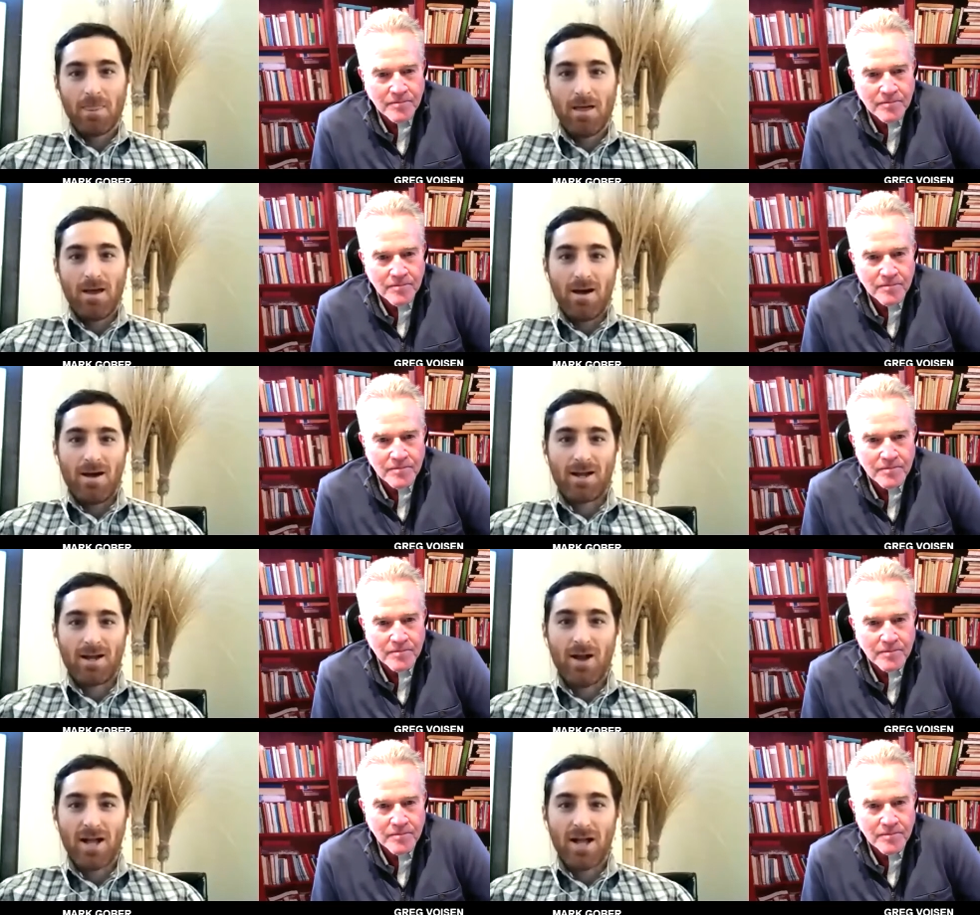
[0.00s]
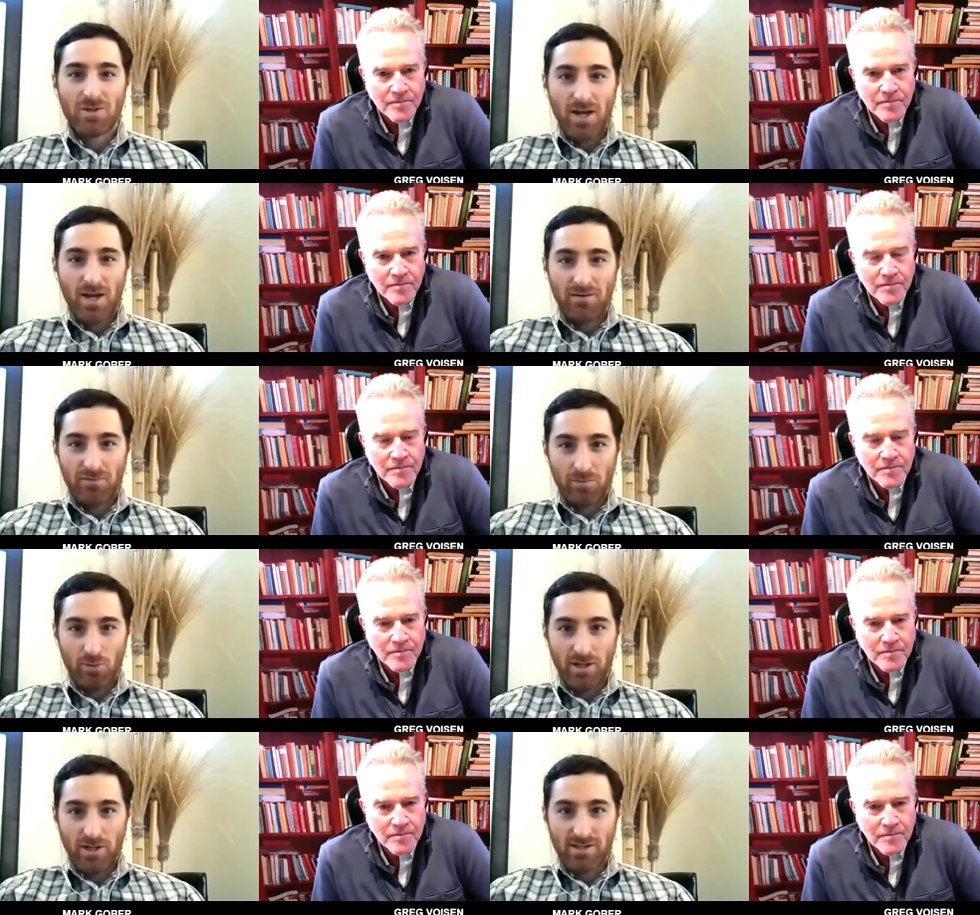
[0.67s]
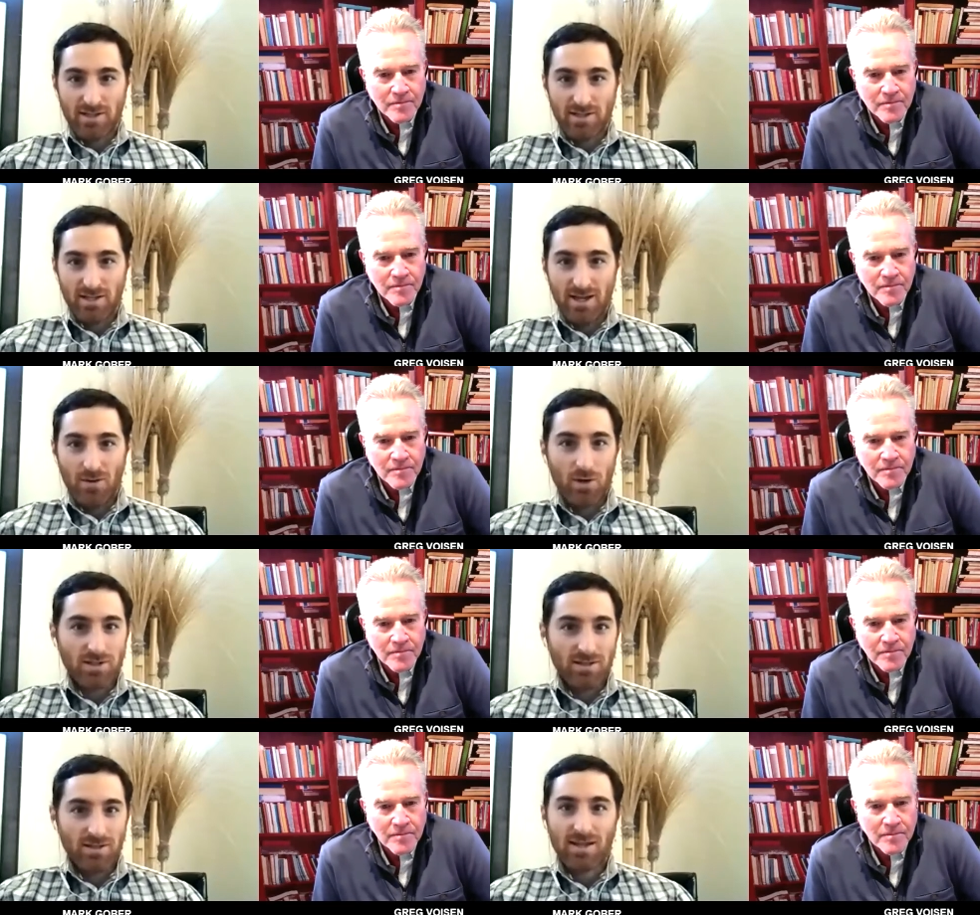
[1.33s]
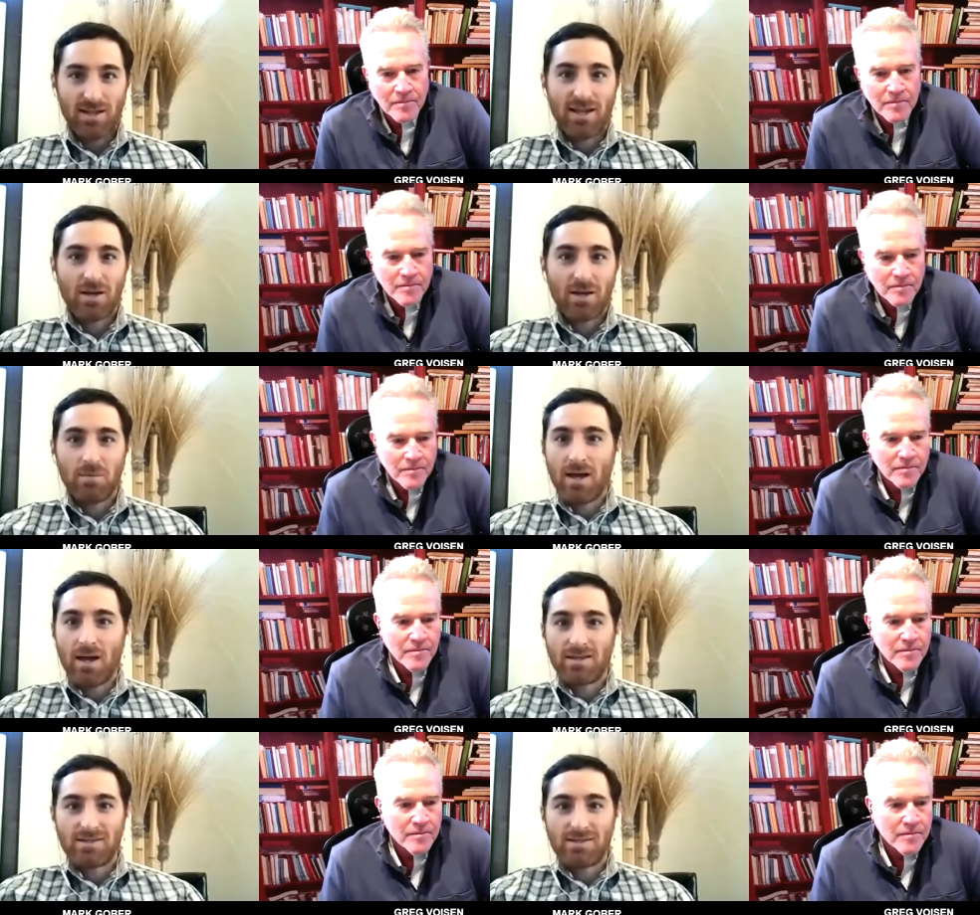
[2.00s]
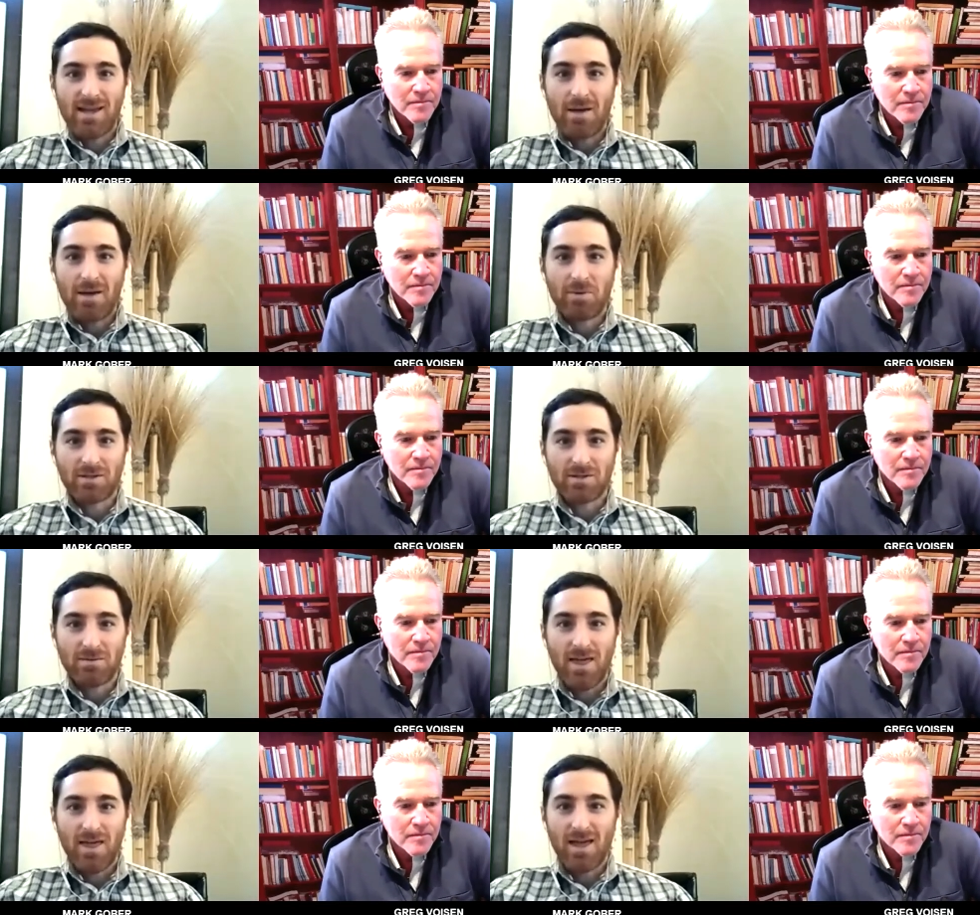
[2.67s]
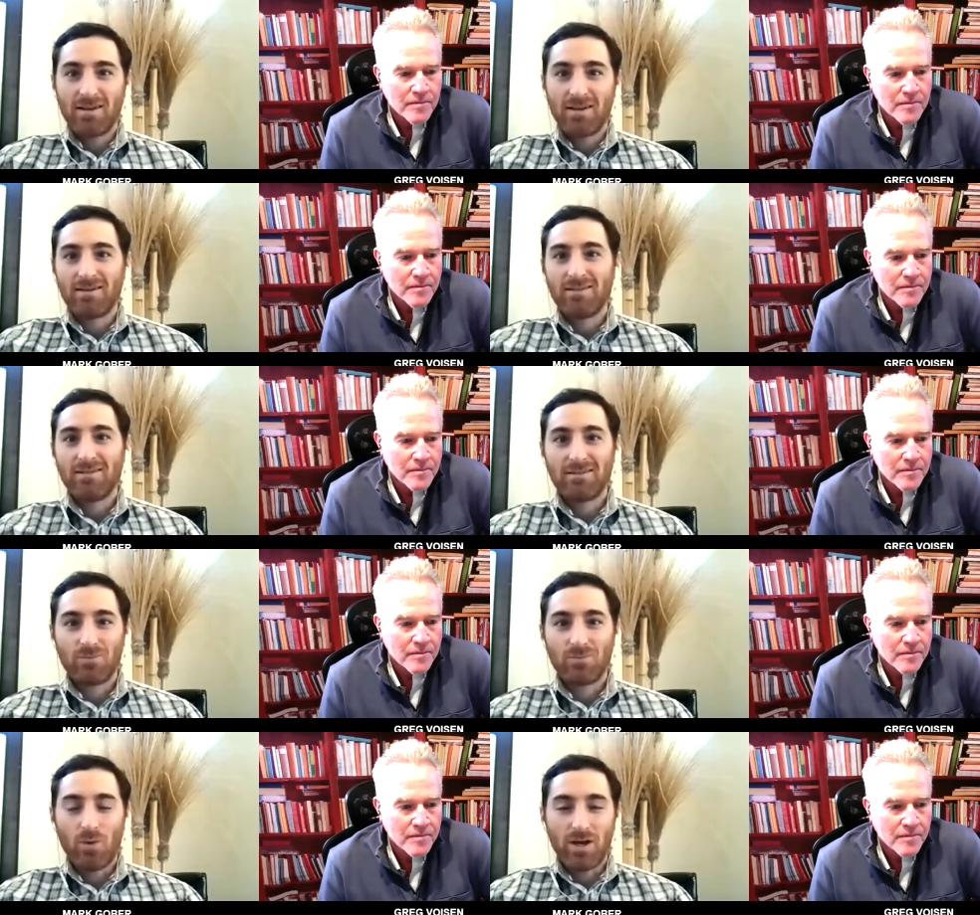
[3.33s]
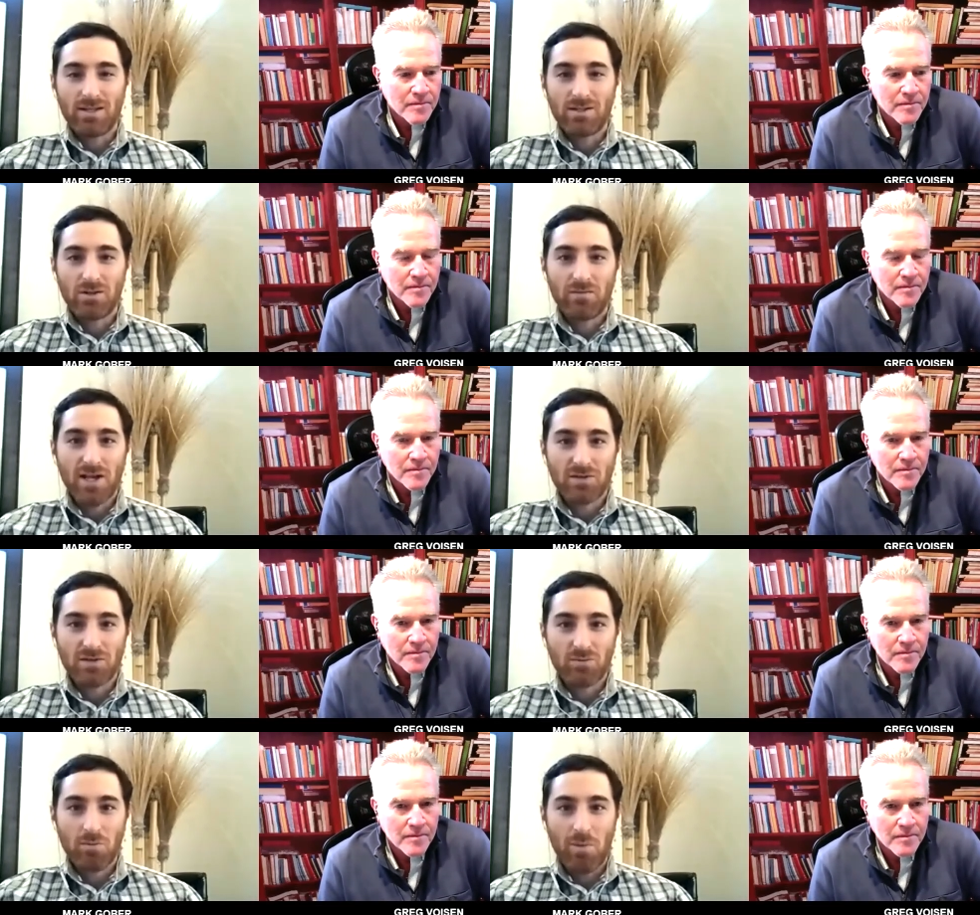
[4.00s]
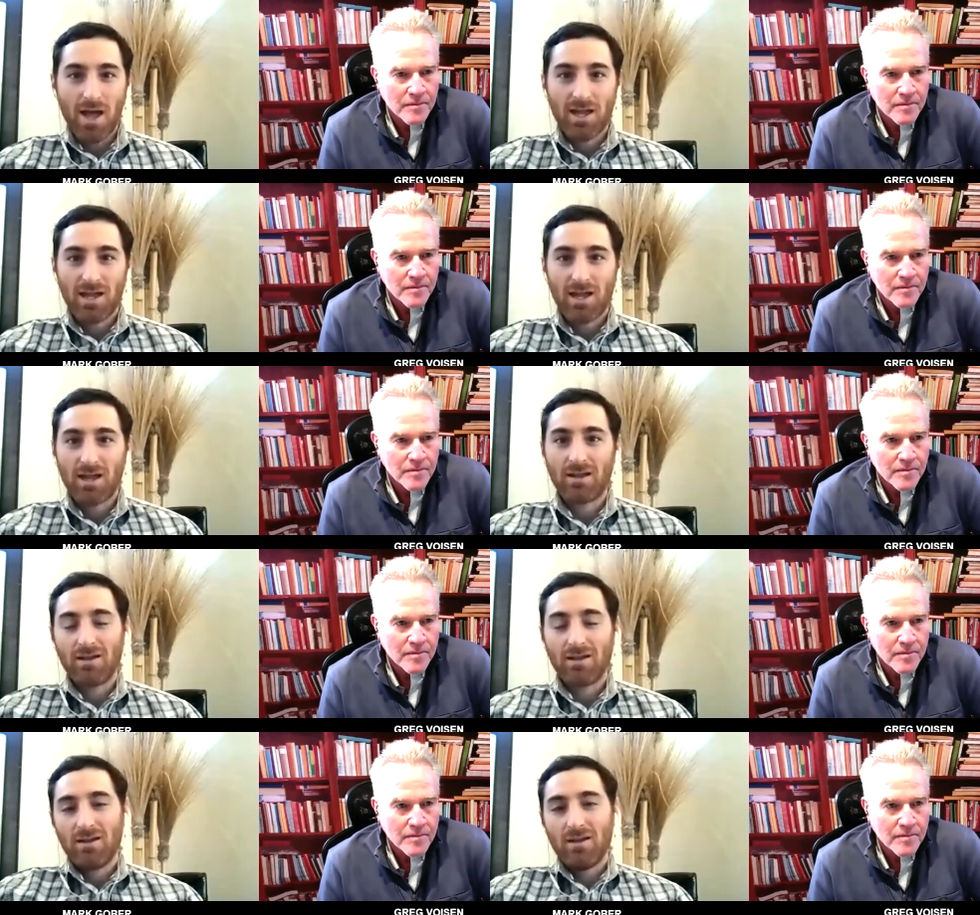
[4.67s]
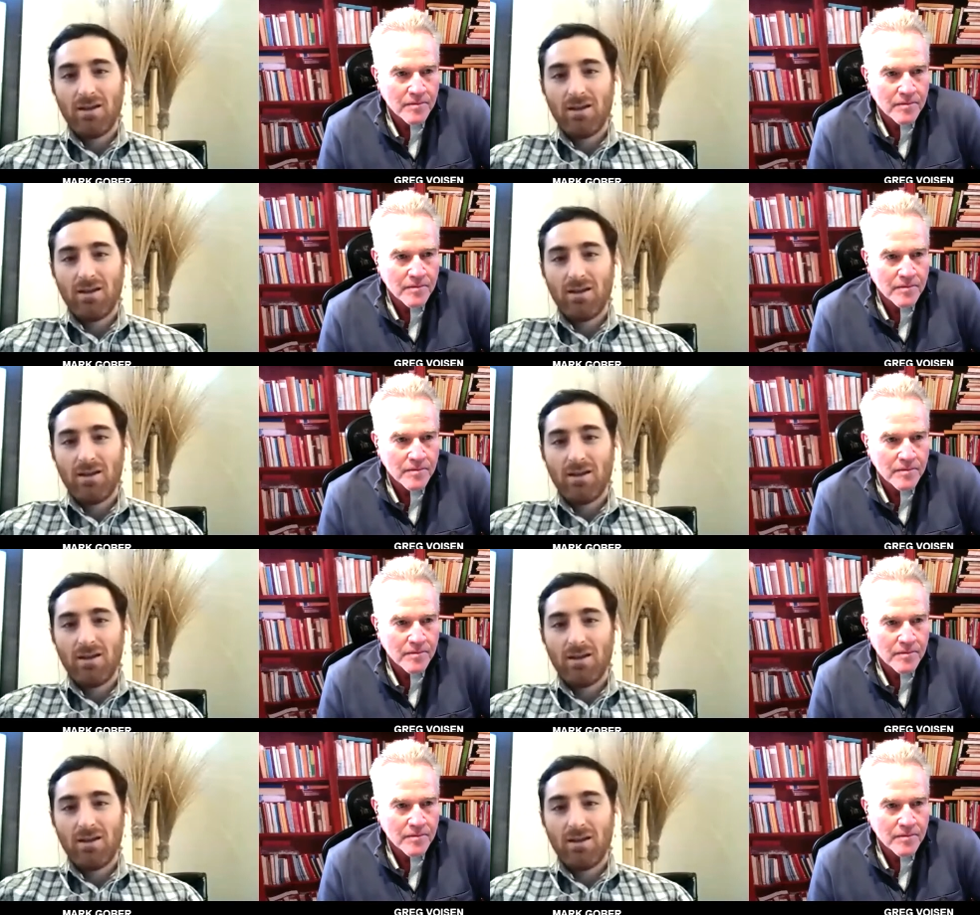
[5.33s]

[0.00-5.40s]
Speaker 1: Uh, I graduated from Princeton. I wasn't thinking about these topics then, went into investment banking,